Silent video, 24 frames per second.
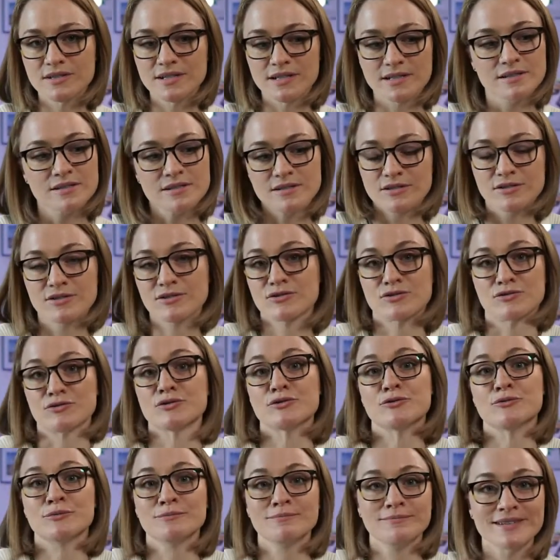It's just
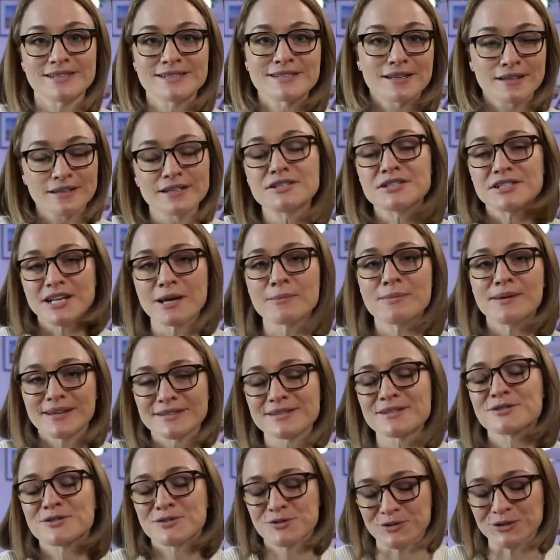true. It's a cliche because
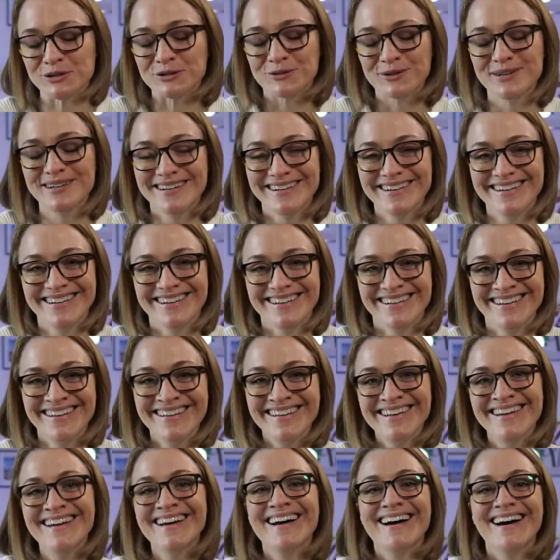it's true
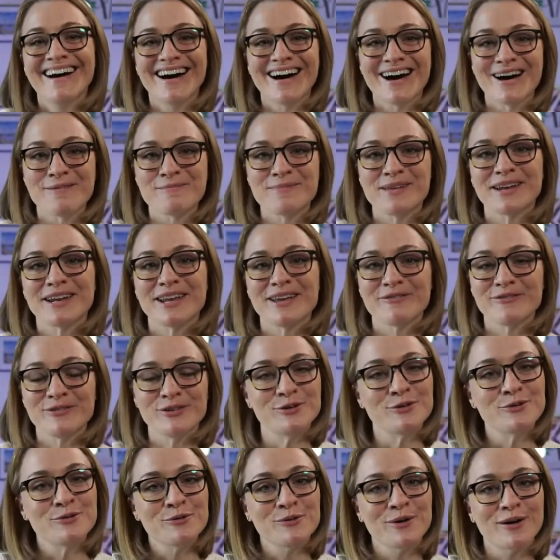that if
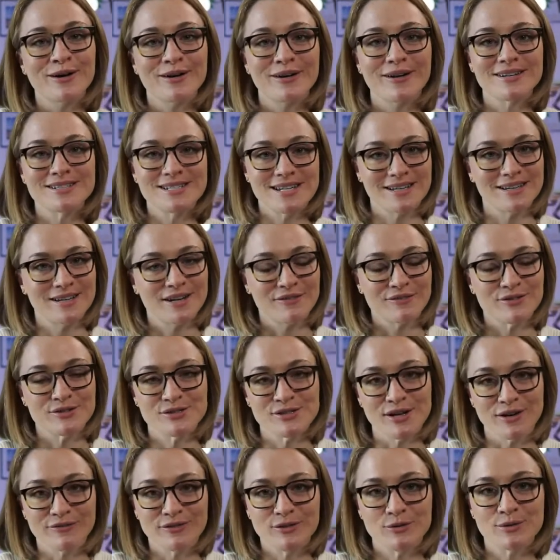you are not taking care of
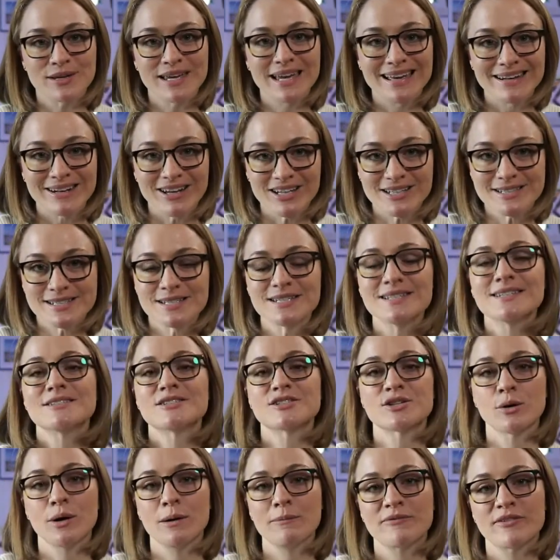yourself, you cannot
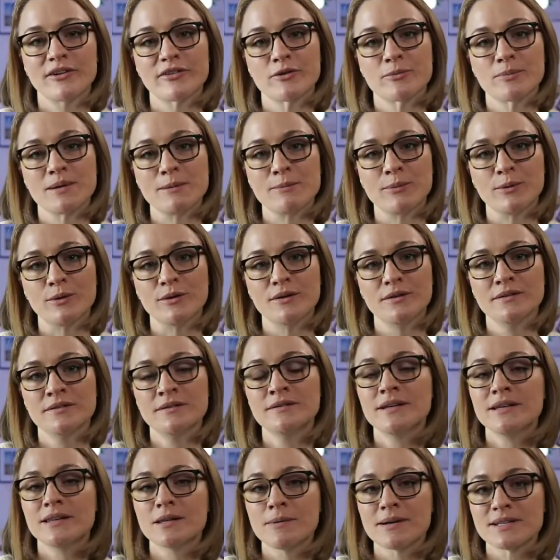show up for other people
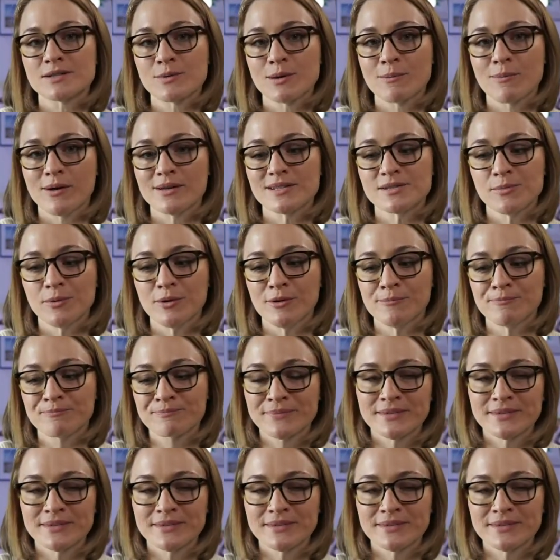in the best way possible.